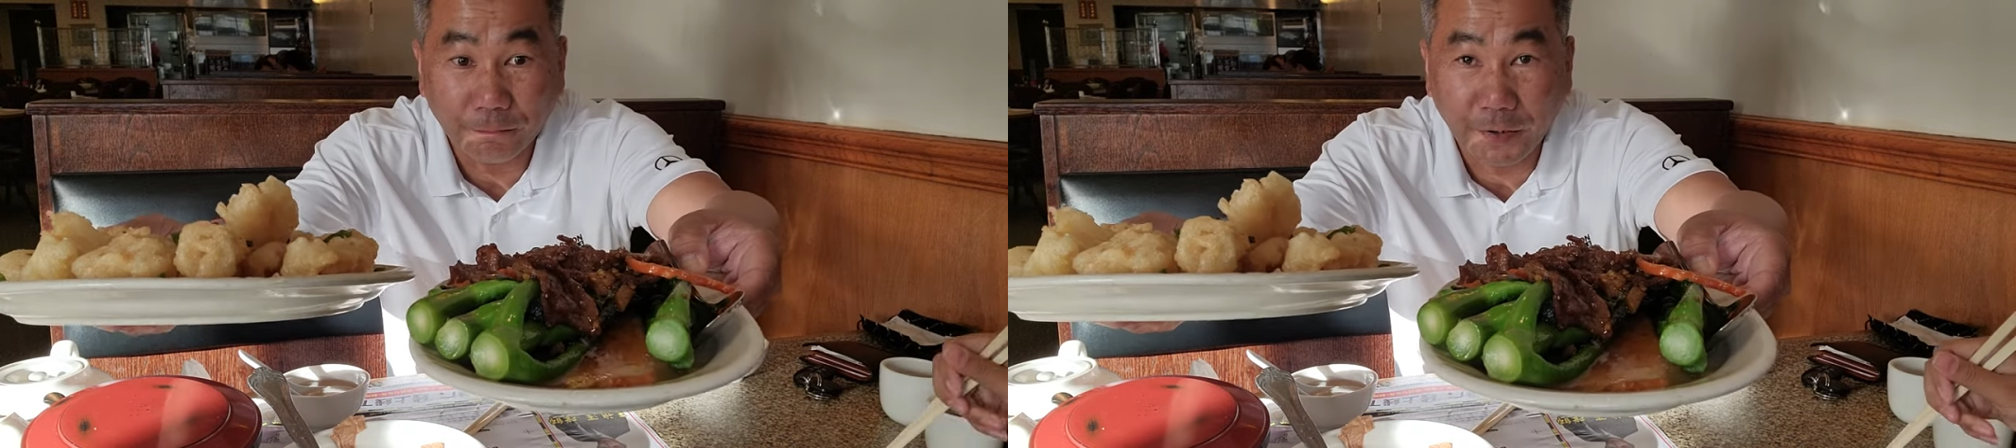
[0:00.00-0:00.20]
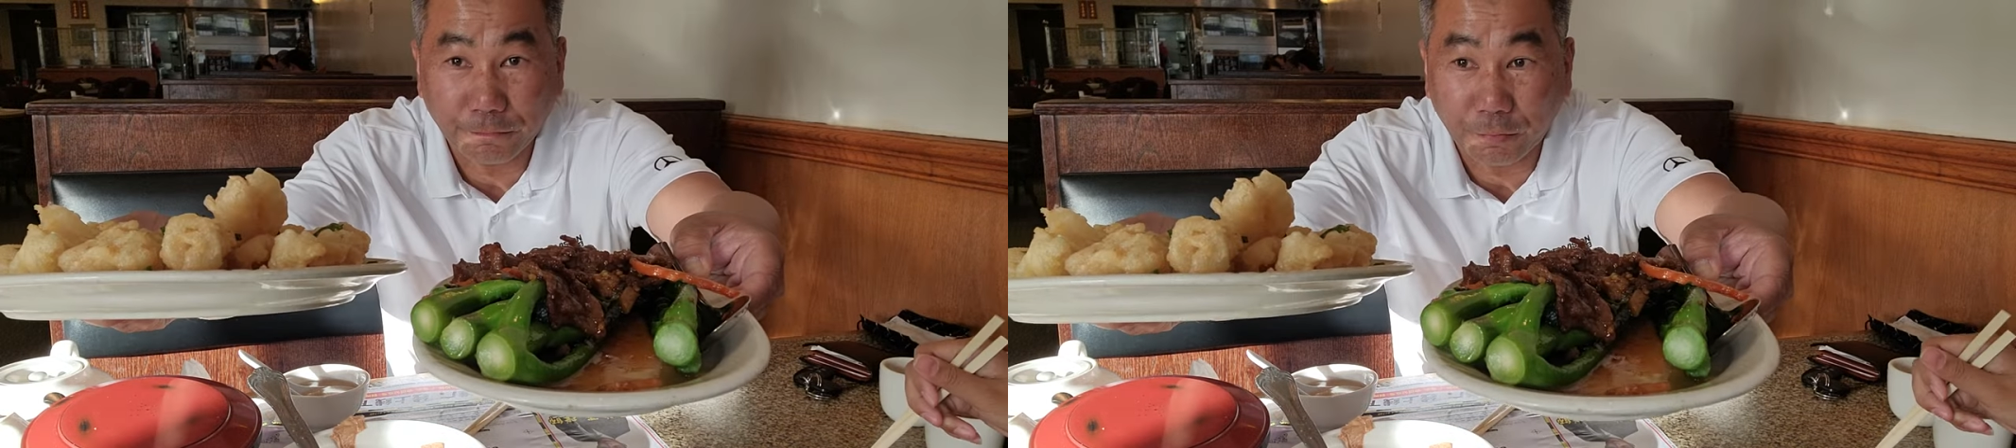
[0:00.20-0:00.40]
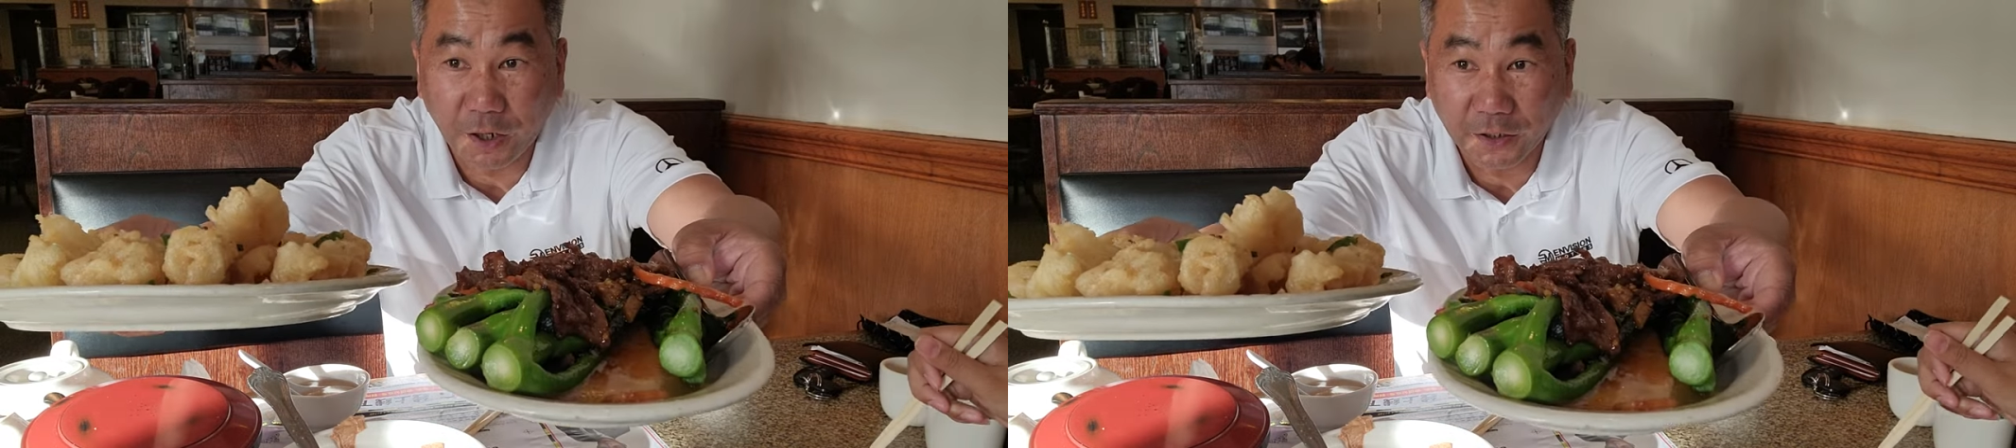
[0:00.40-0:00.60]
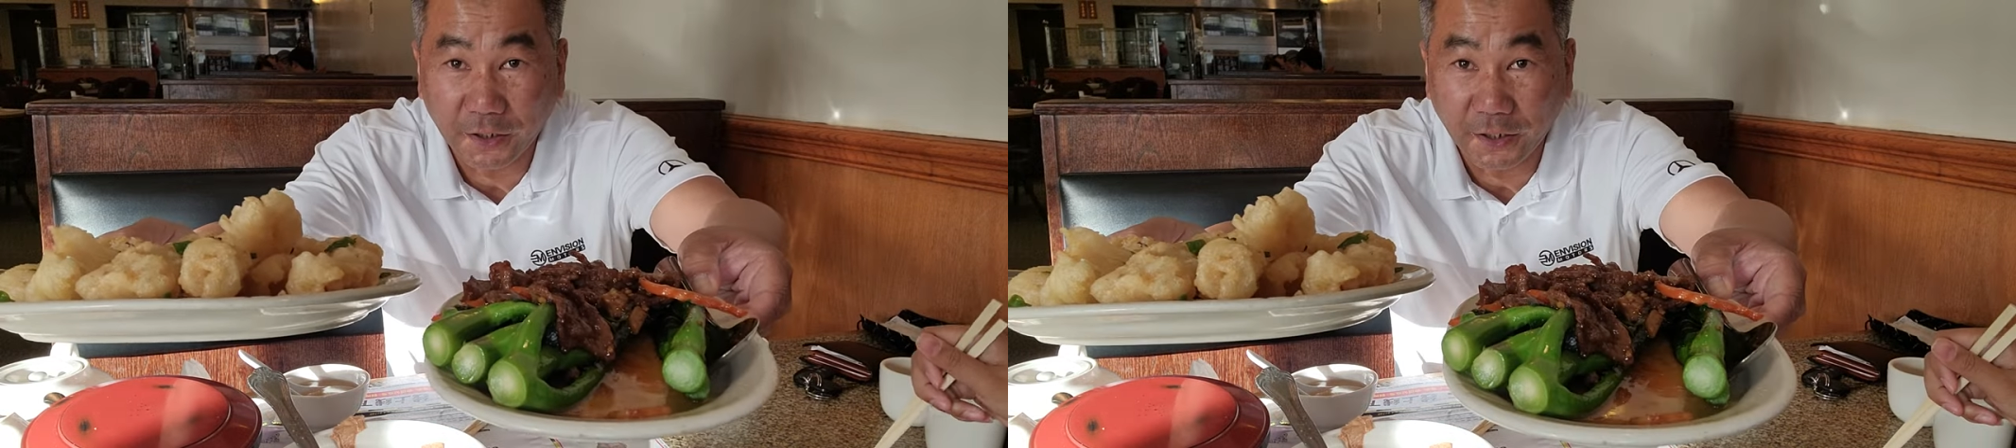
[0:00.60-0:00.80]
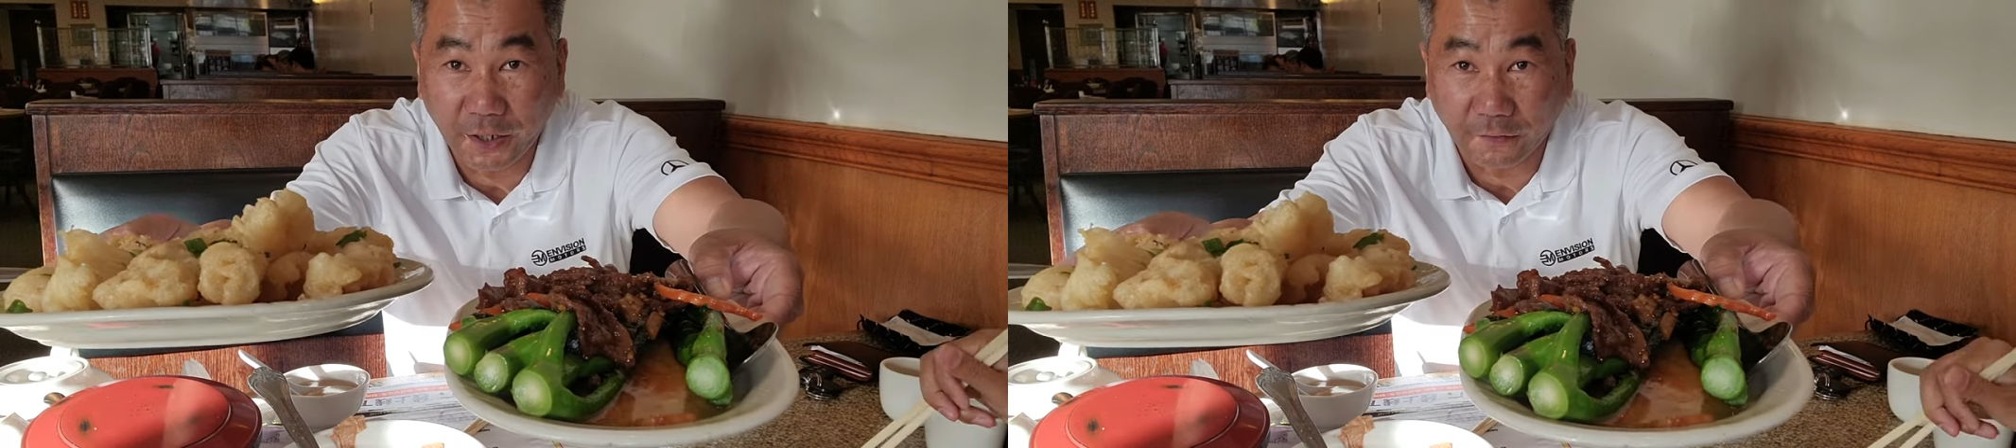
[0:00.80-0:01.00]
Beef
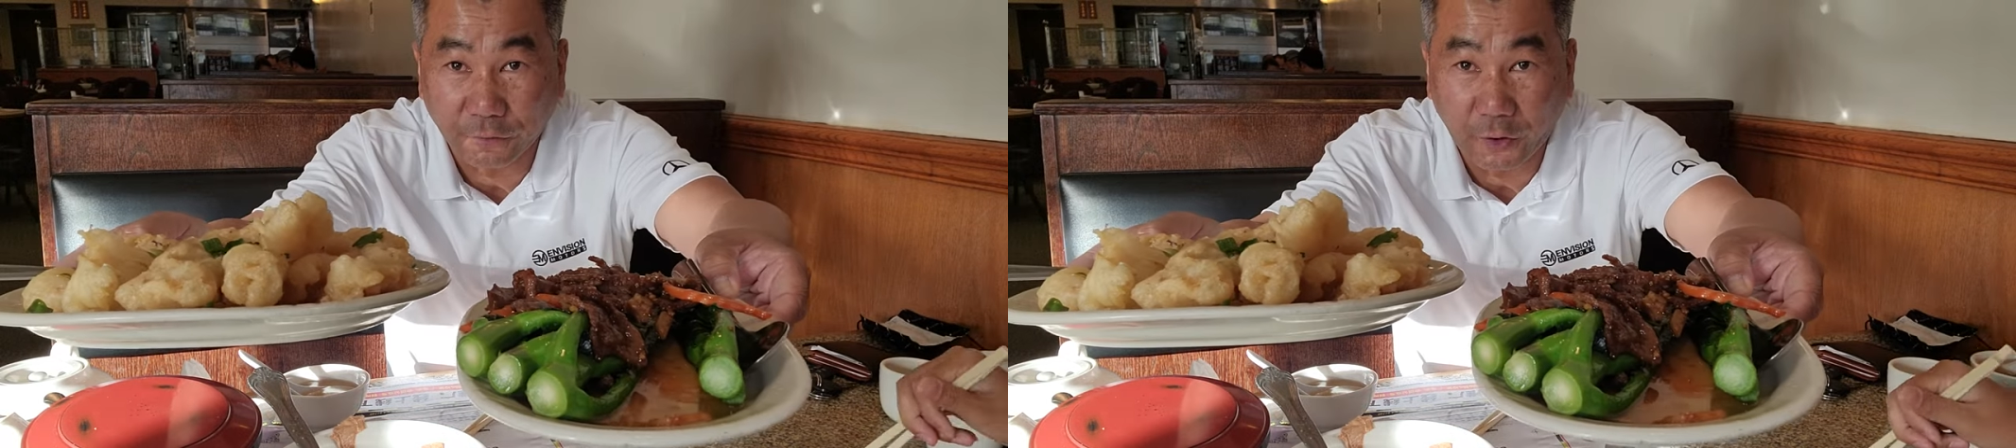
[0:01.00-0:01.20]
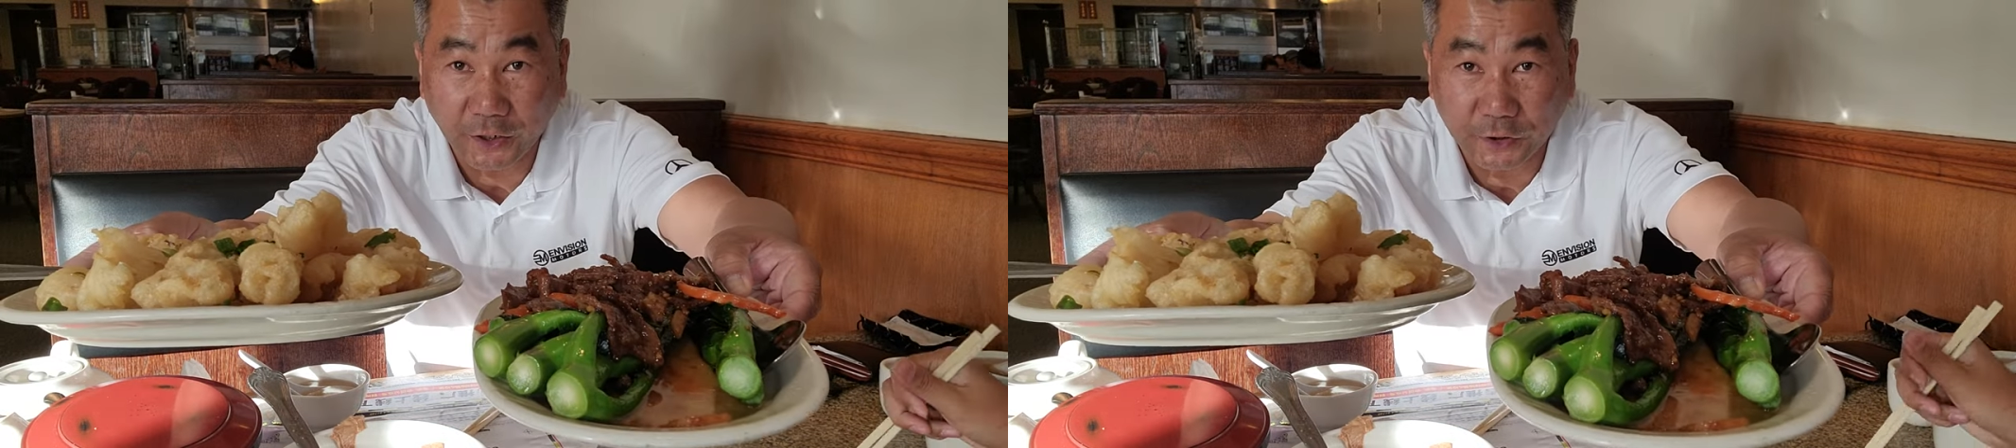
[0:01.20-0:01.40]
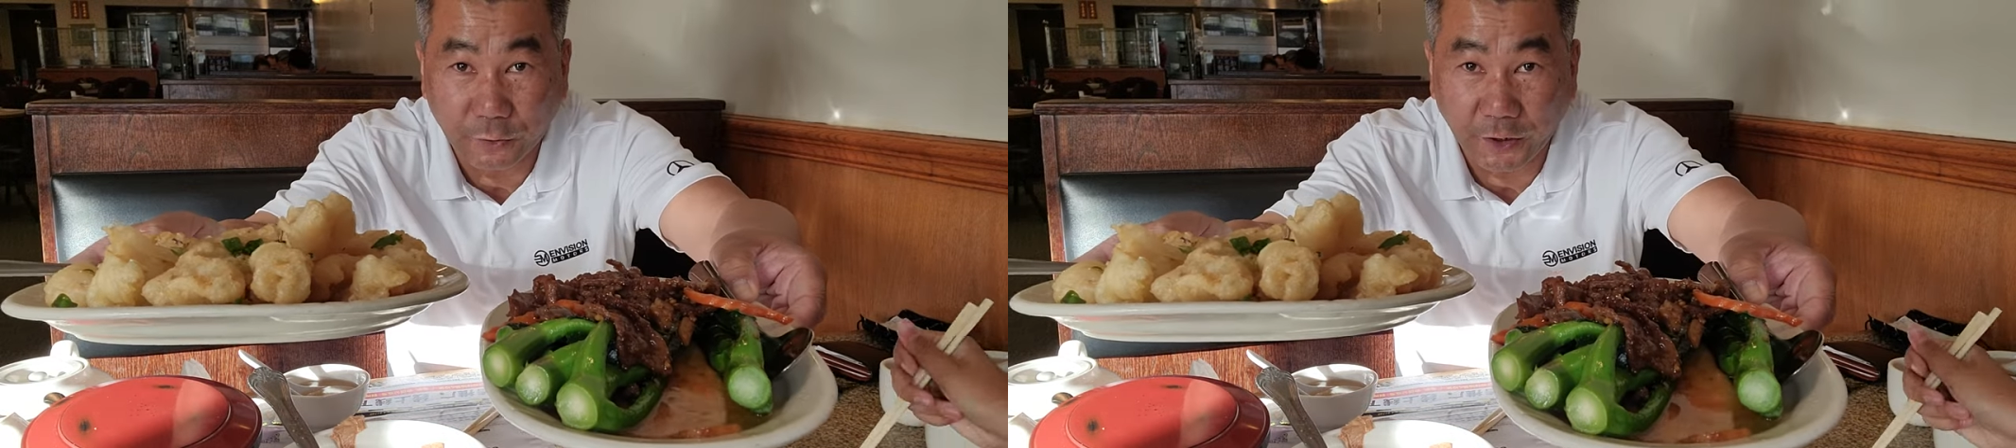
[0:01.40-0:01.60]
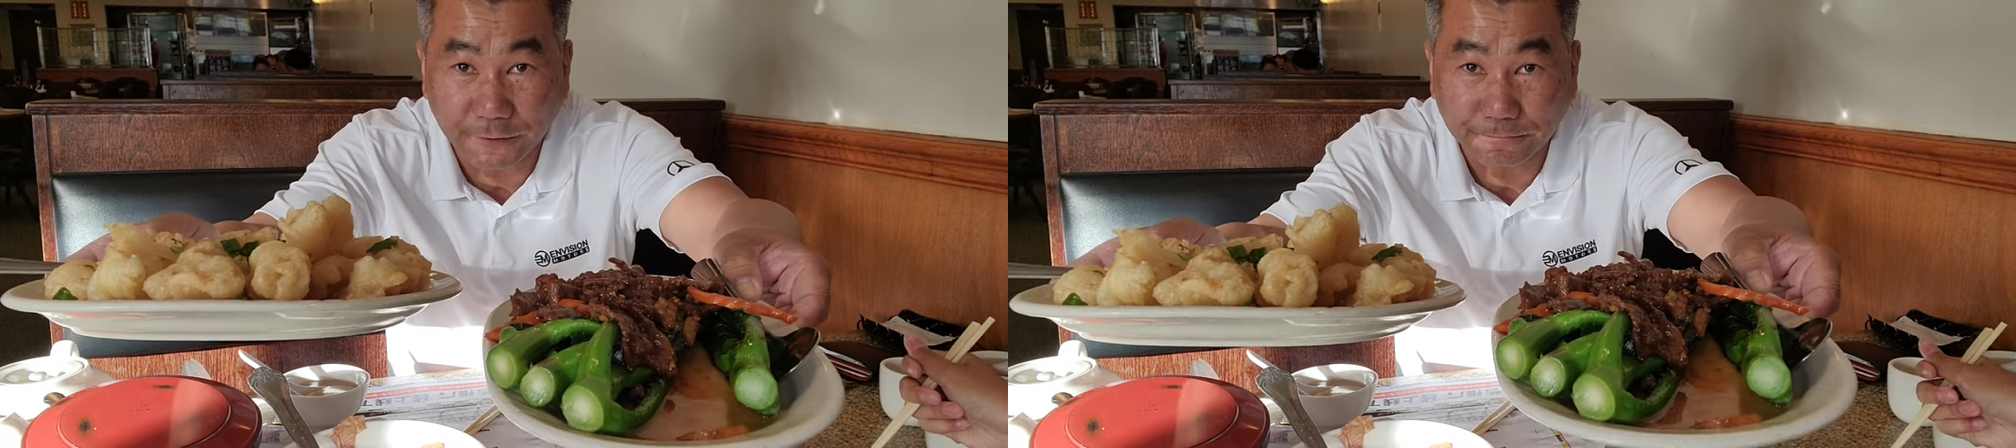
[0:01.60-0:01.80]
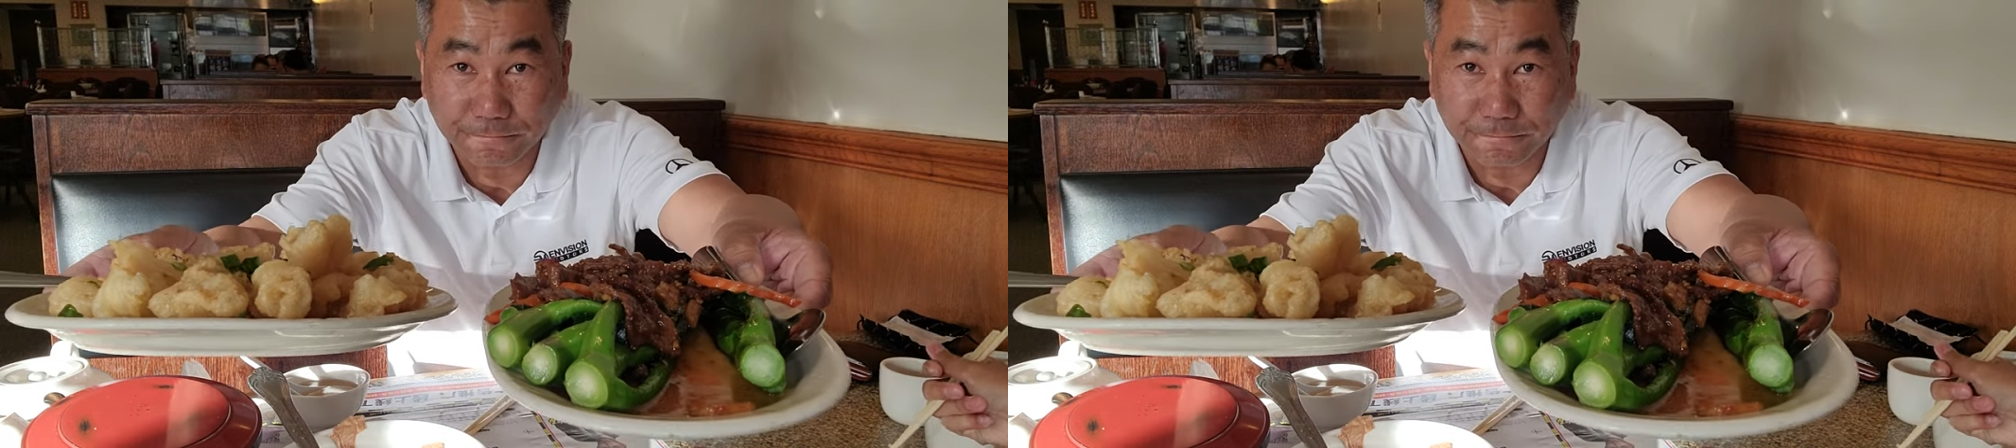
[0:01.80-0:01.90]
broccoli and fried squid.